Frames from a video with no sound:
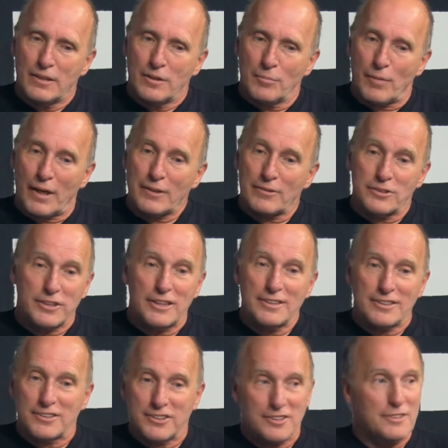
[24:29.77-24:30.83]
Michael
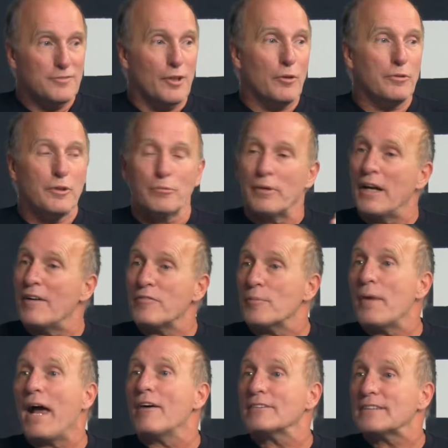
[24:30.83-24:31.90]
Jensen's just floating around from
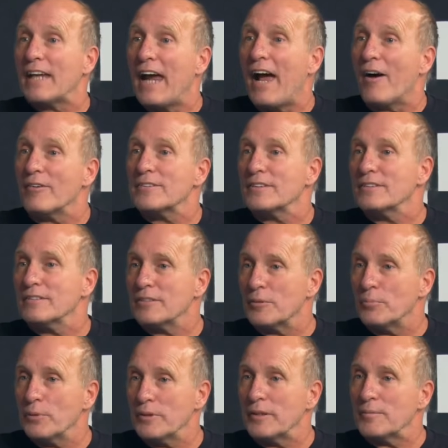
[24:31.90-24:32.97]
house to house. They're
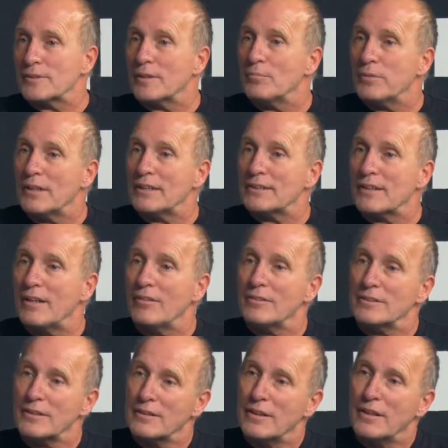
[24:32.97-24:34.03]
putting him someplace
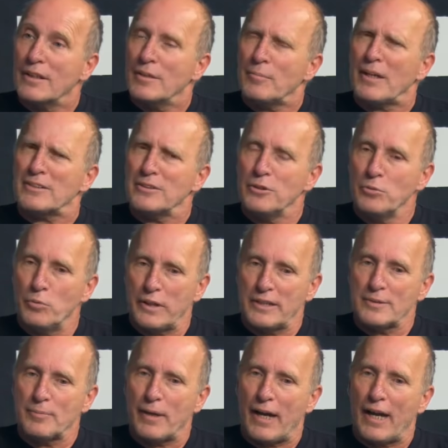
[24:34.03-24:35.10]
else. About 2
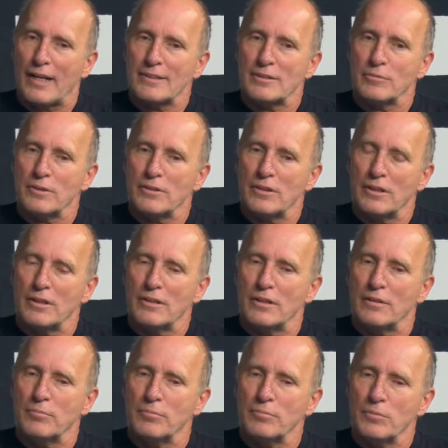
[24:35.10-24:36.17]
weeks passed. Well,
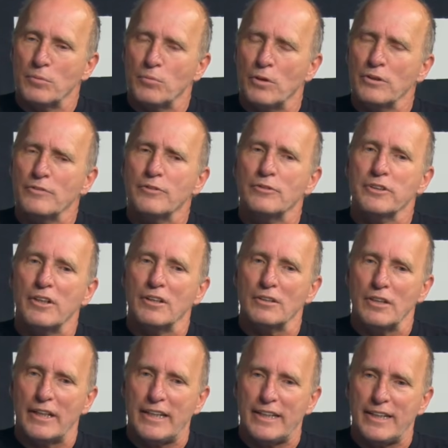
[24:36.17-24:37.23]
a wonderful young
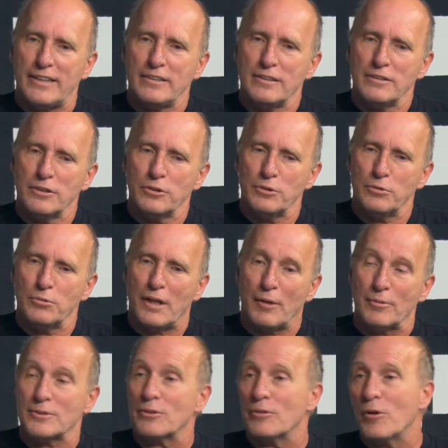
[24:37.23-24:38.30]
lady who I
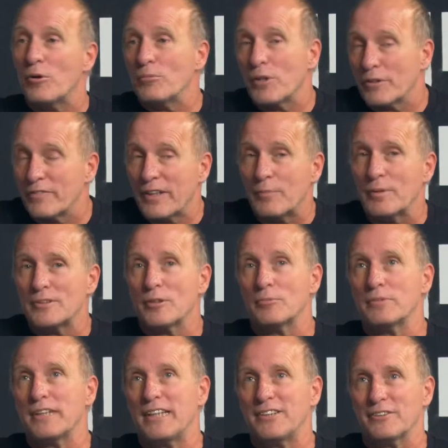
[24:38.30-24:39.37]
was her family's home
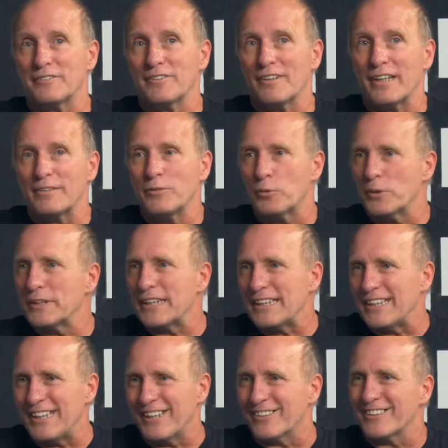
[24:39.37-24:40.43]
teacher for like
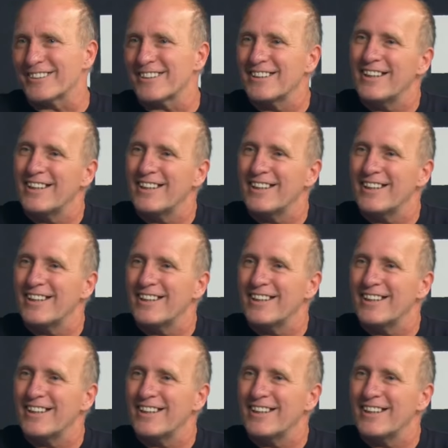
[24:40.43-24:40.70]
14 years.